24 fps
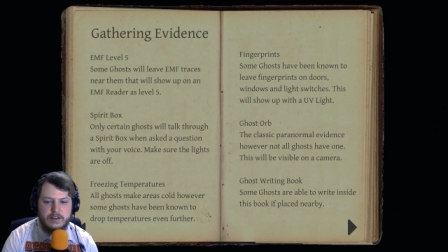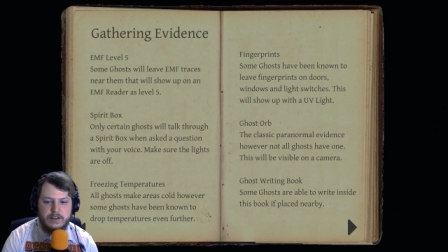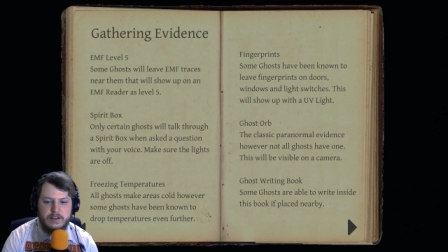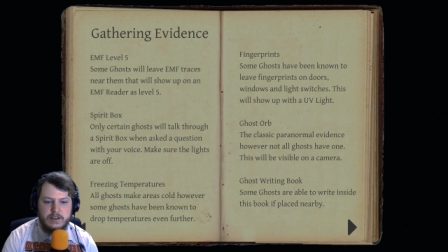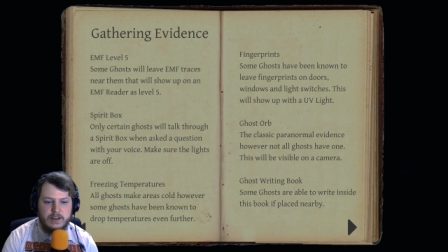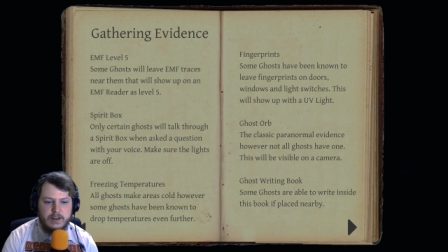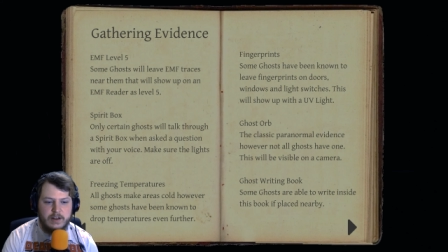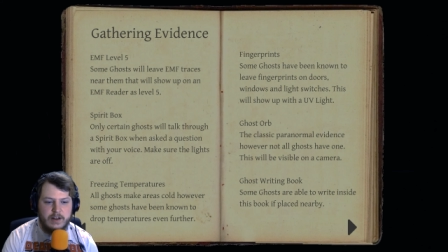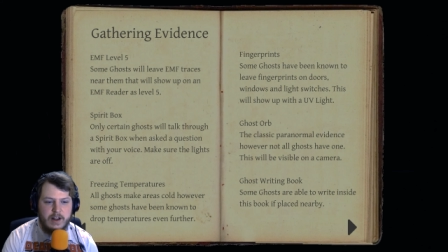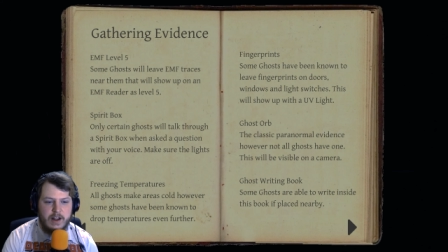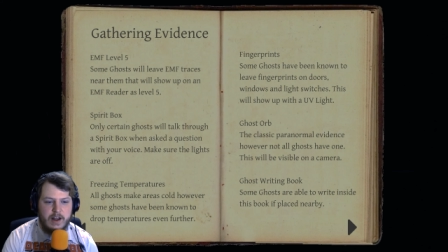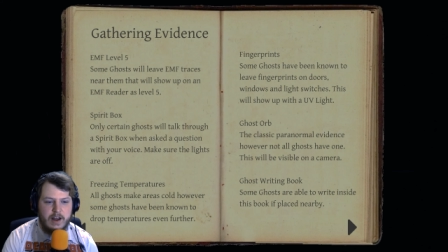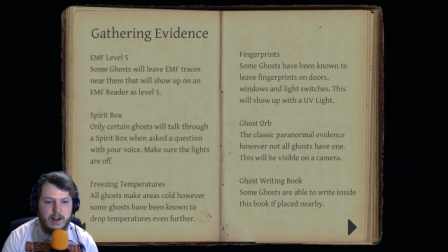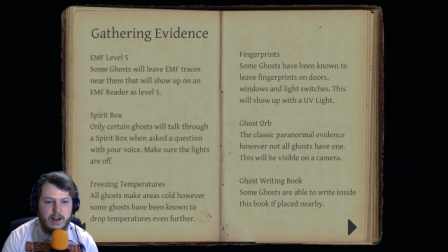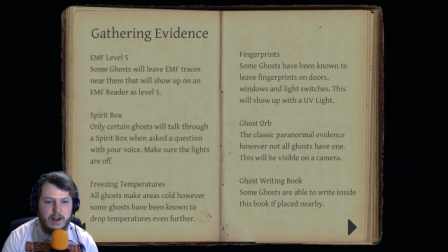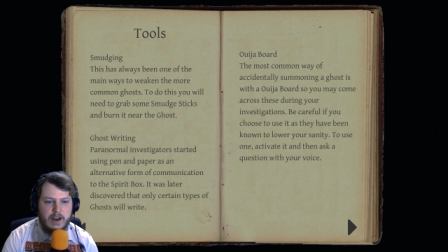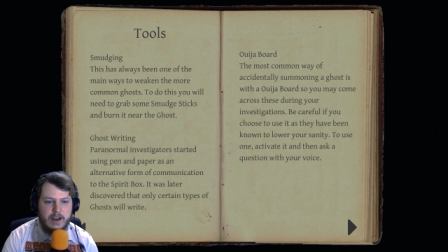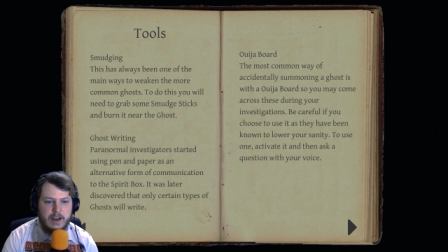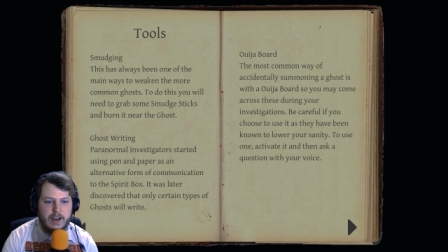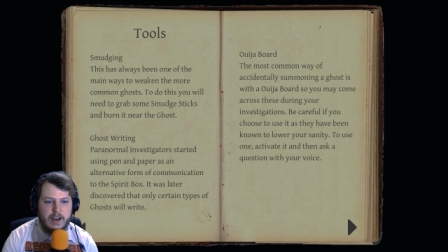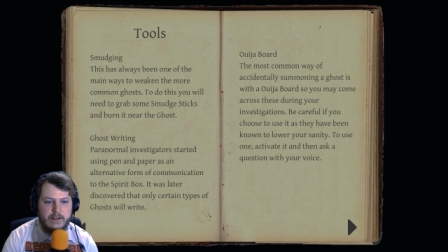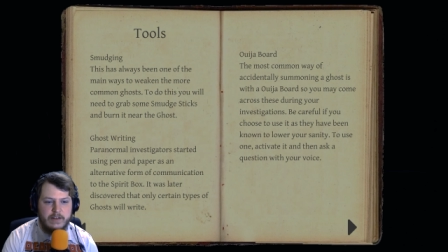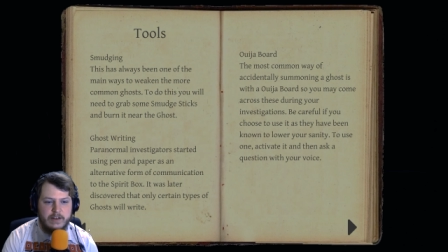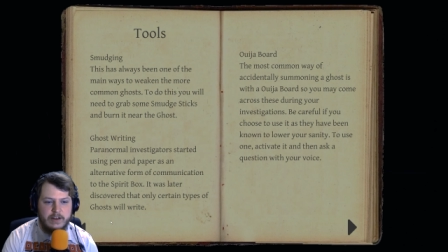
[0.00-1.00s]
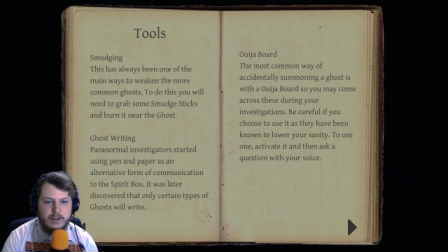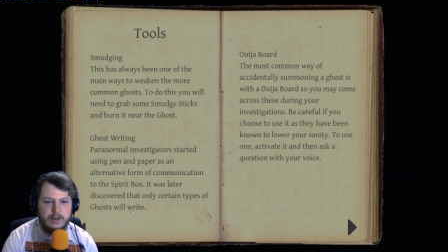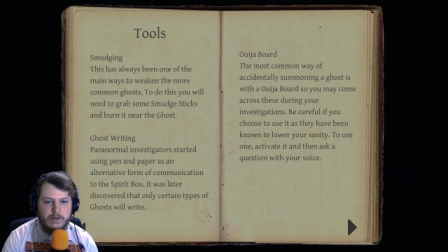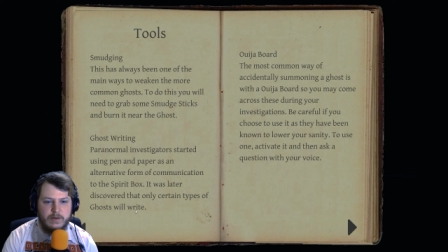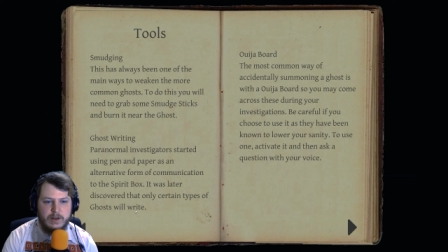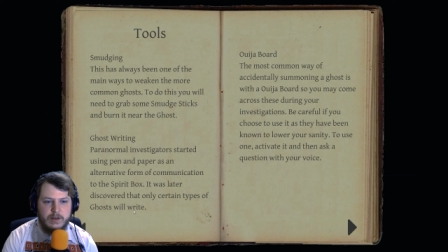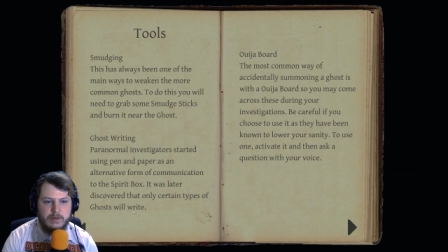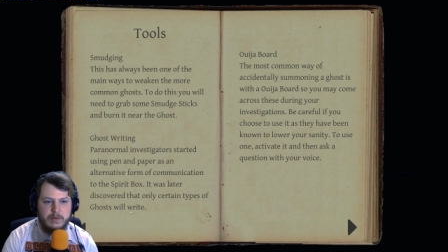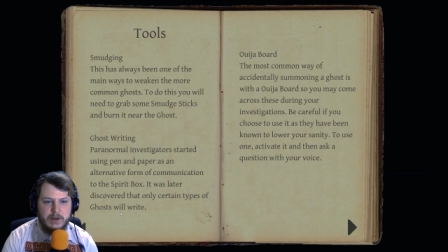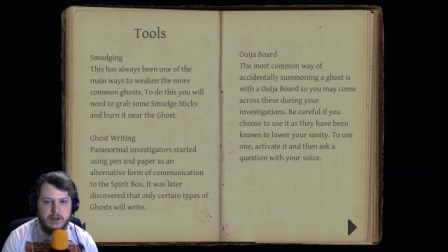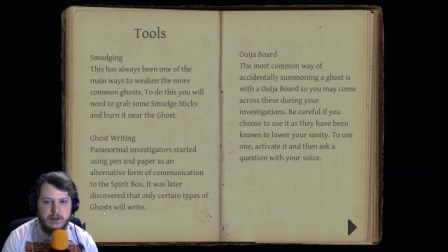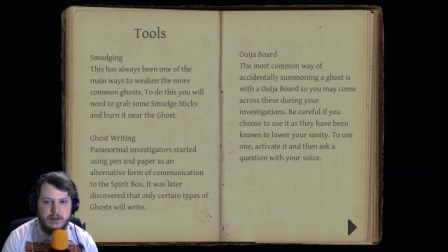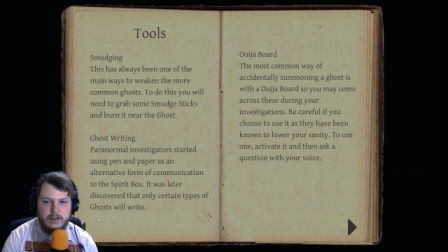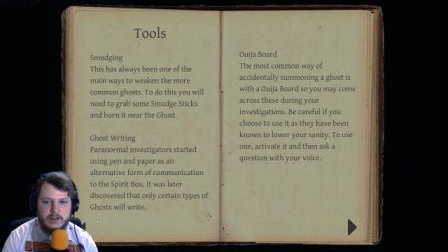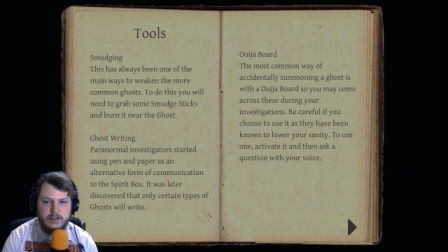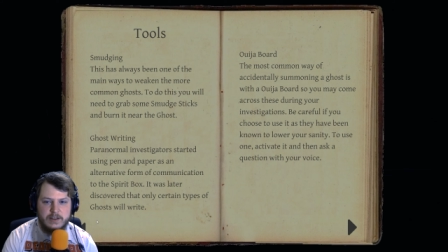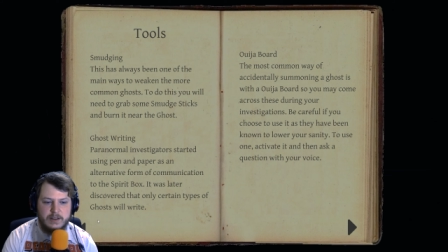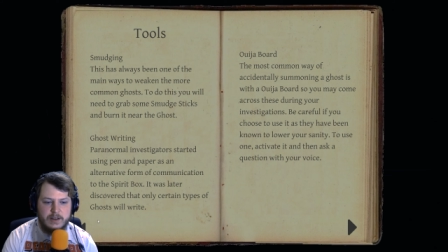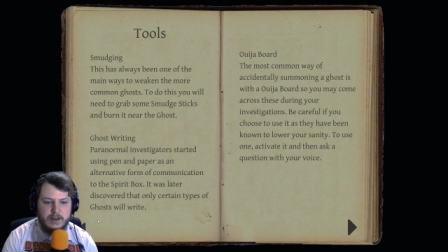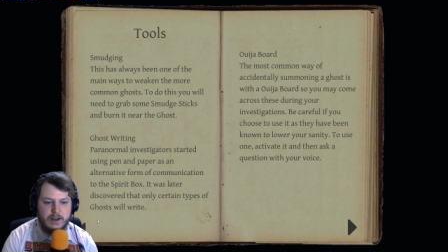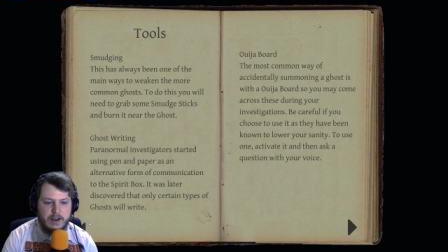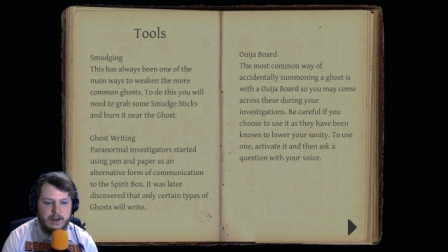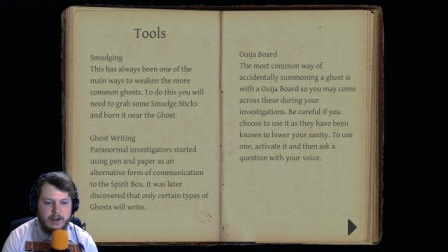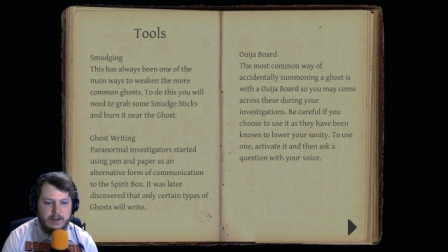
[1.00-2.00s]
I, I like having you with me because it
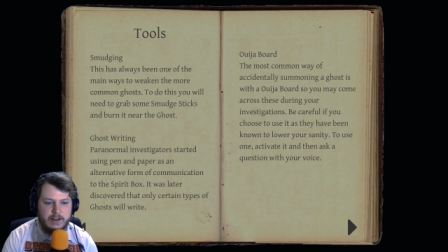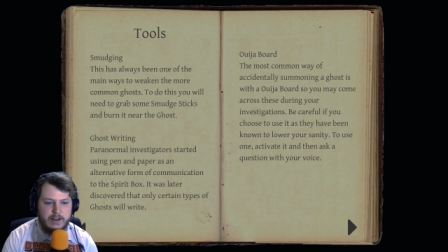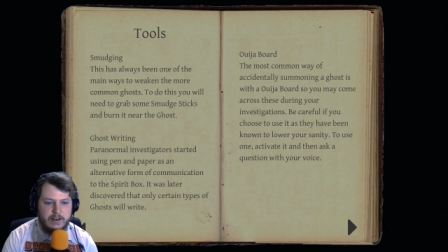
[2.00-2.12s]
I,